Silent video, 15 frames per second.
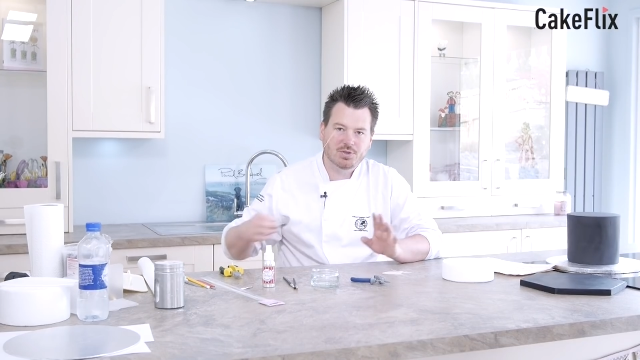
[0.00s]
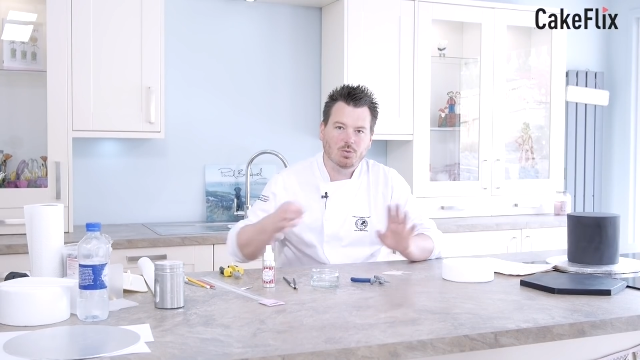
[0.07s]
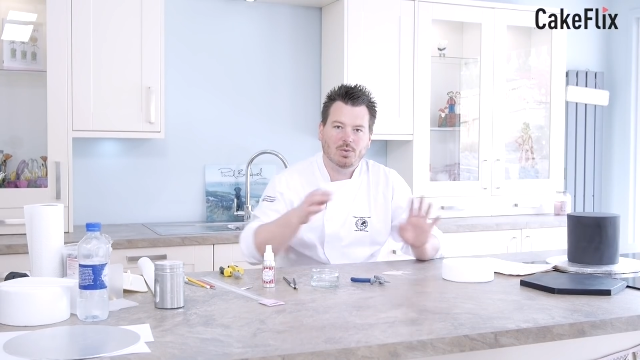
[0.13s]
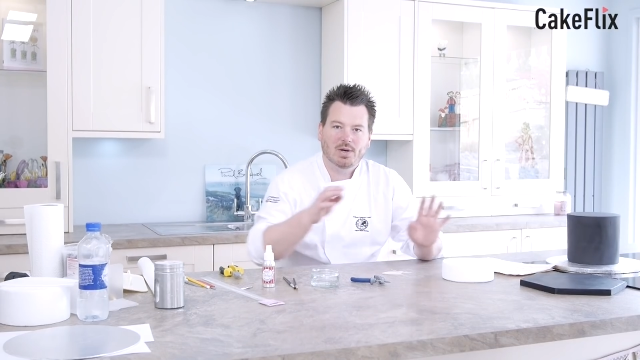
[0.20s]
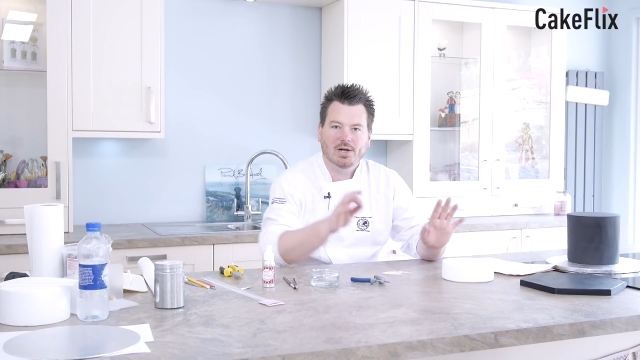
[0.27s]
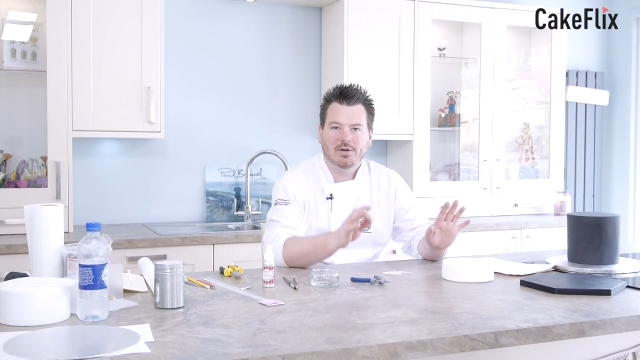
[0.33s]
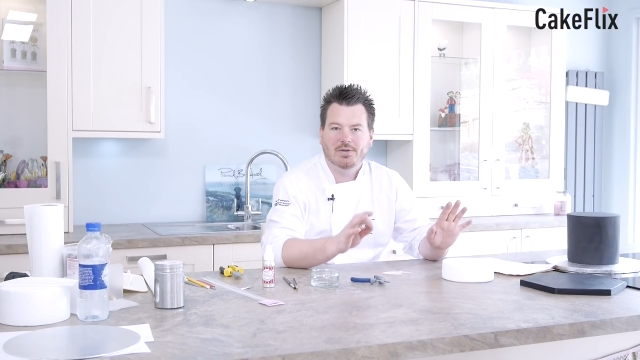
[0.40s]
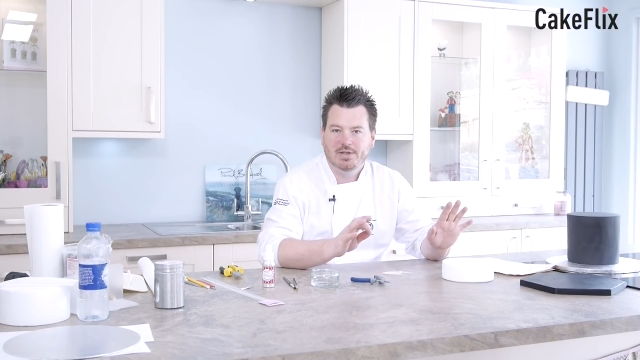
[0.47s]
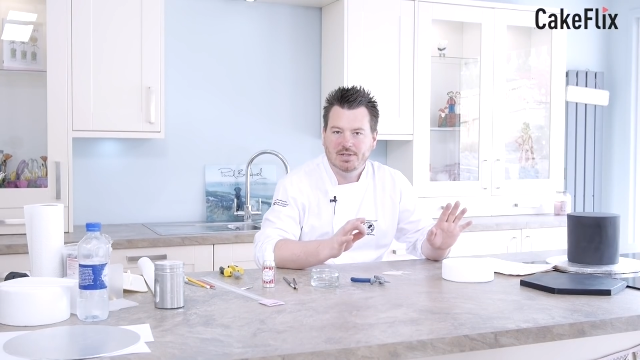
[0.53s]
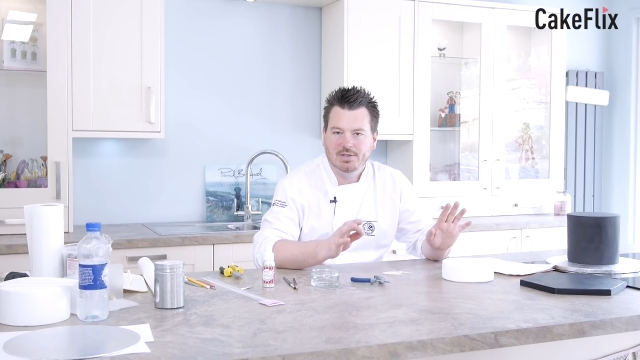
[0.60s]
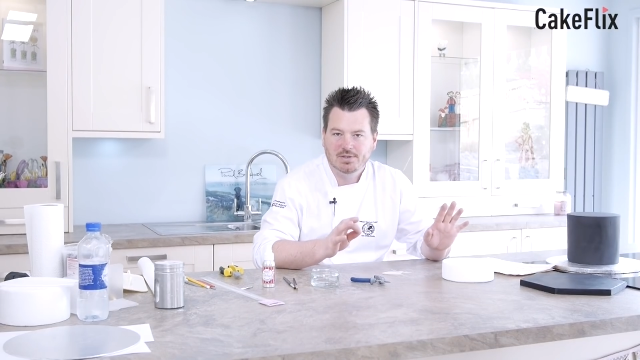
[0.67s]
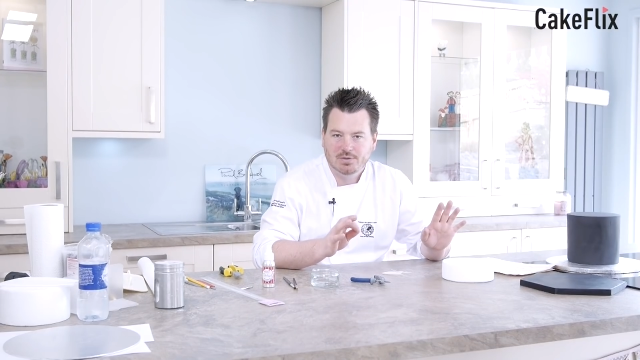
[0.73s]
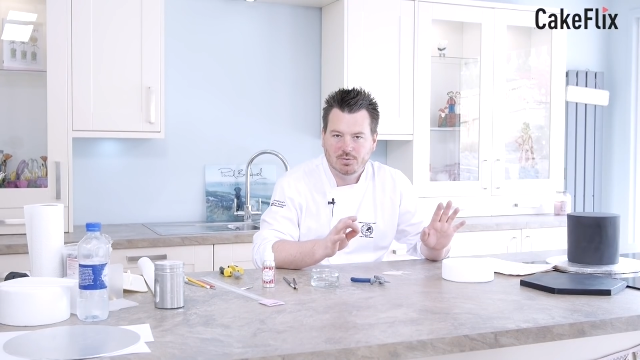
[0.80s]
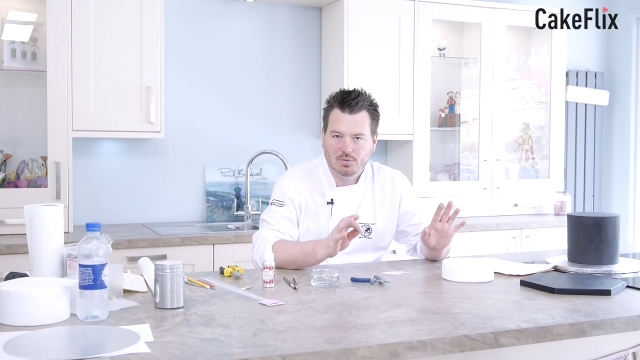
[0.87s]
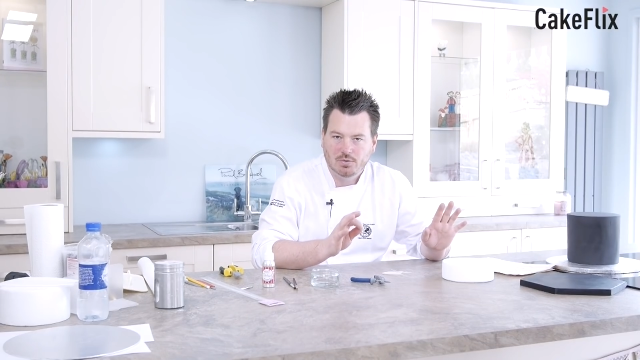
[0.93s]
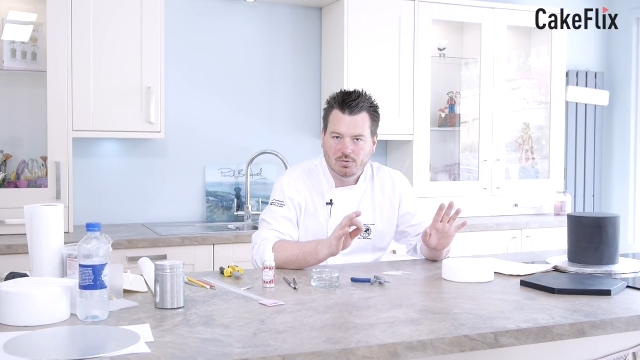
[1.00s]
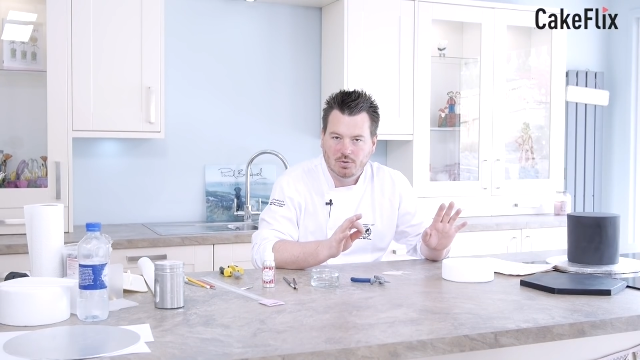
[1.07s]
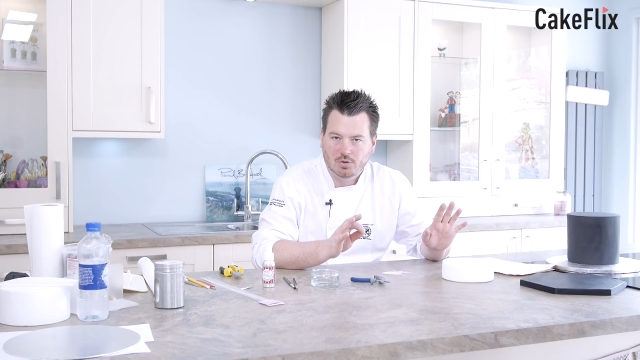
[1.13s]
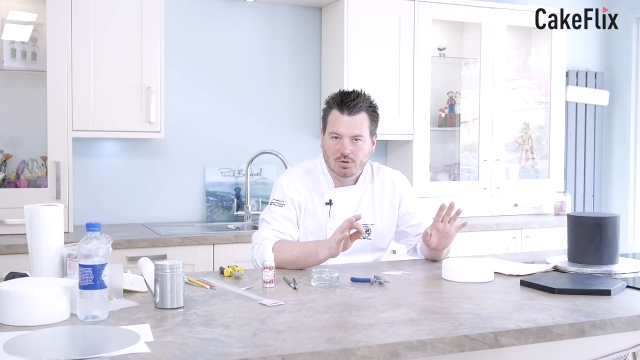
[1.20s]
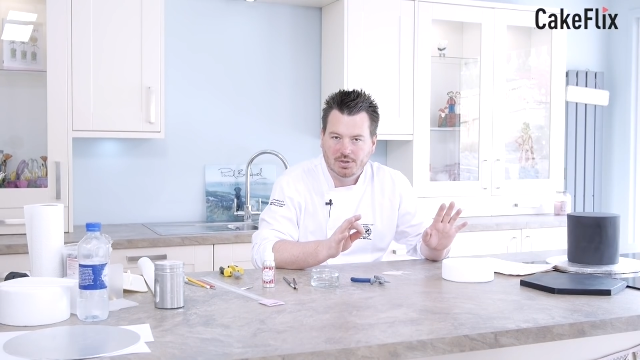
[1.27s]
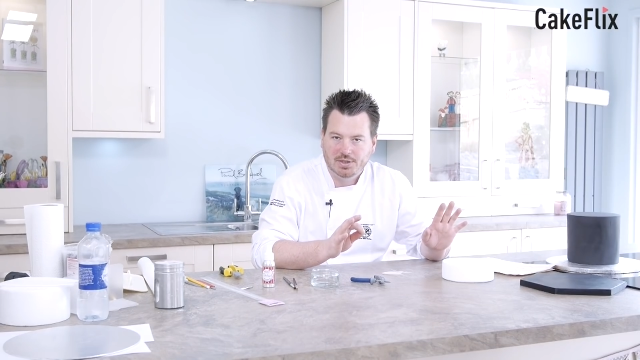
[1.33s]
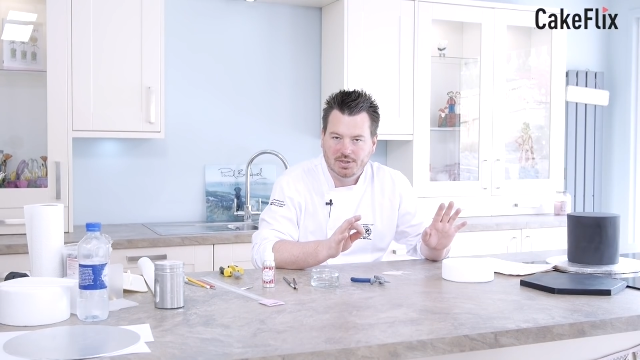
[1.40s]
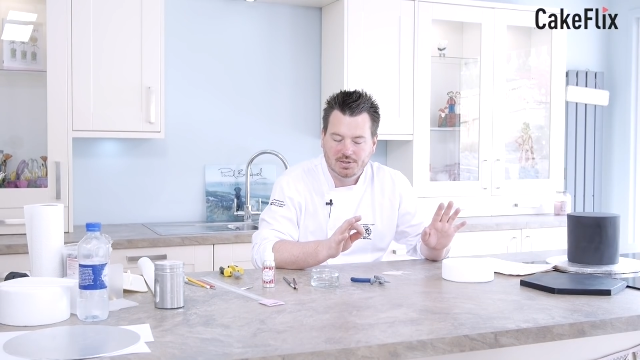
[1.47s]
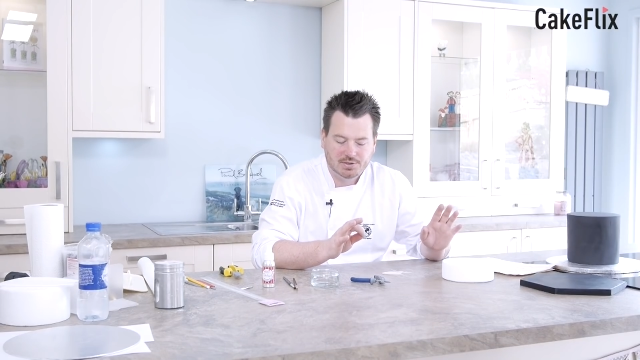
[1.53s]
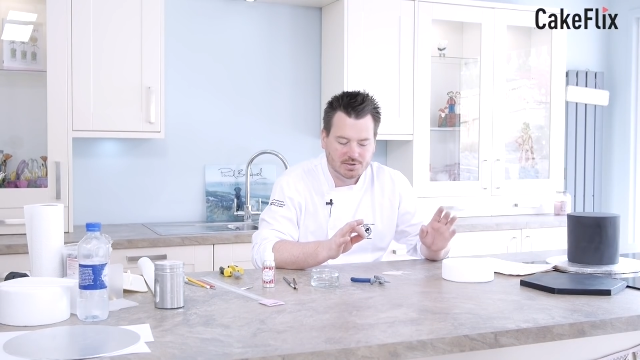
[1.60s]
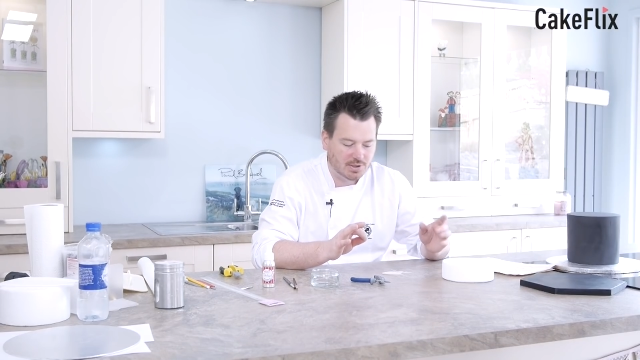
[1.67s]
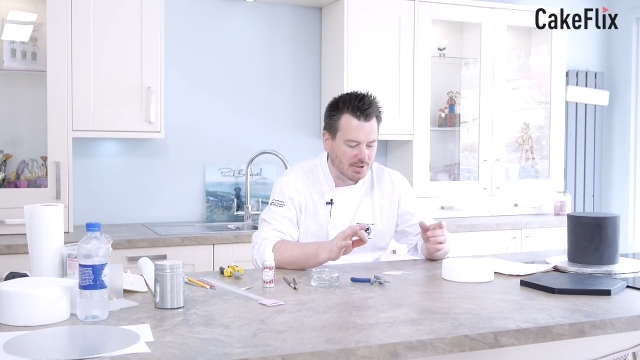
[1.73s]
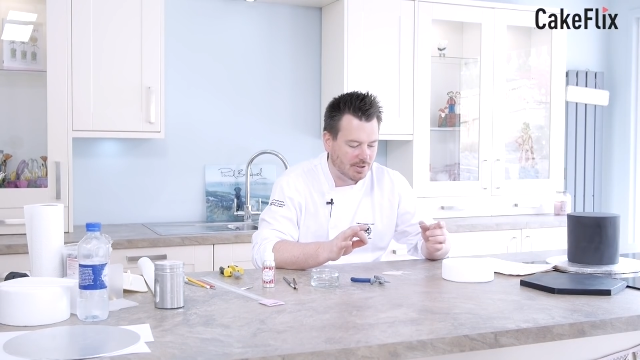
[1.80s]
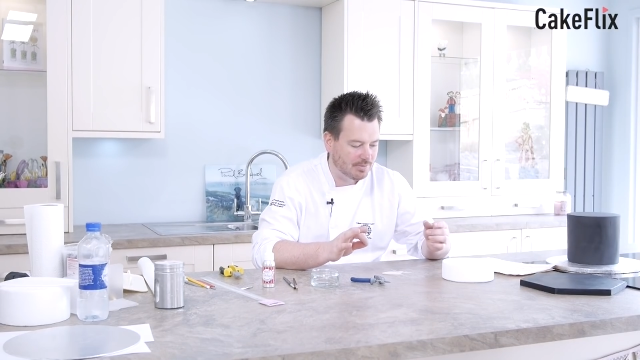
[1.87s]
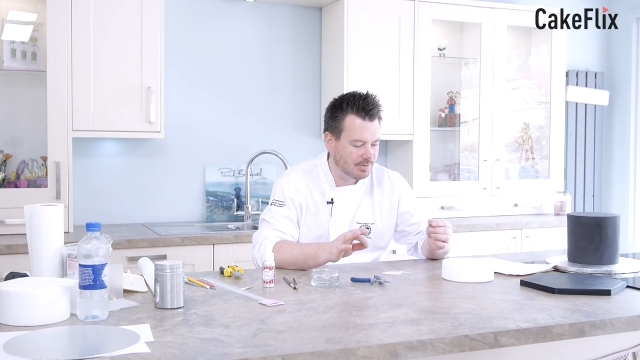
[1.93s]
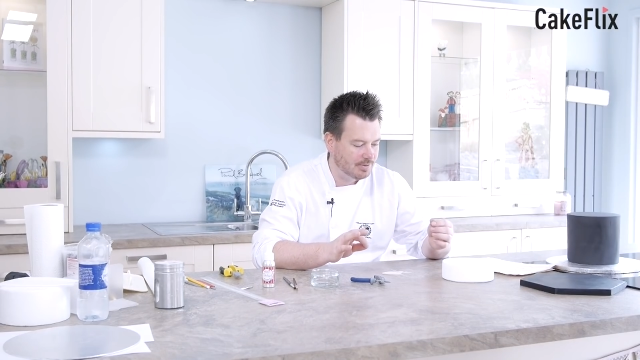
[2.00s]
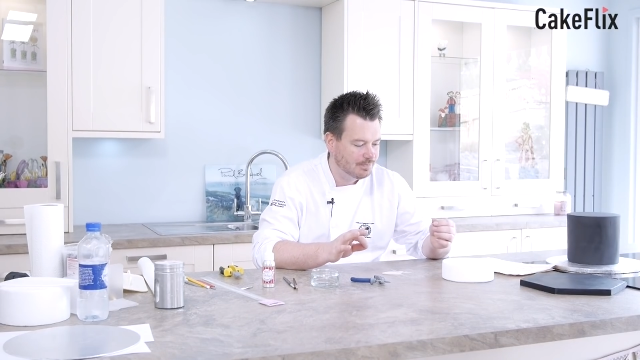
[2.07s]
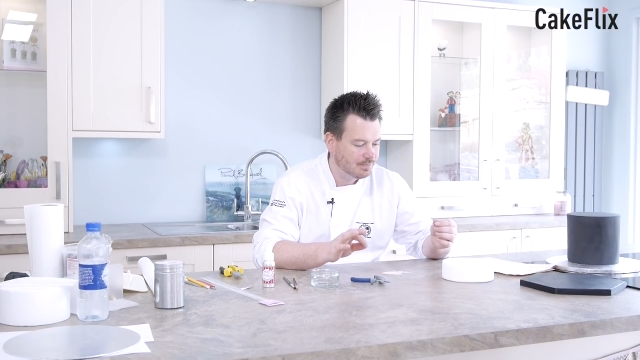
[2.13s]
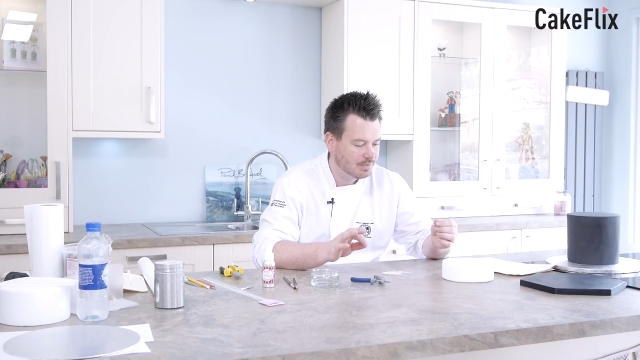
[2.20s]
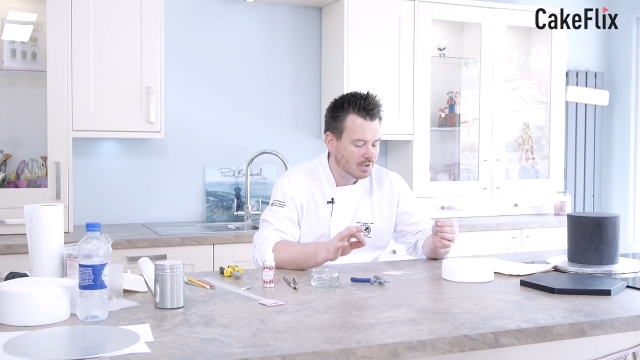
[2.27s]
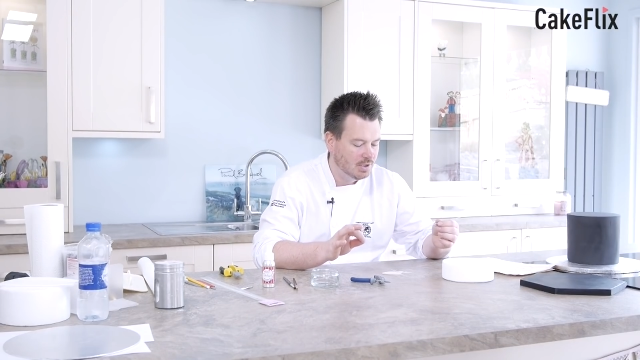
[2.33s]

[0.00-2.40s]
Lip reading: to wire these orchids up.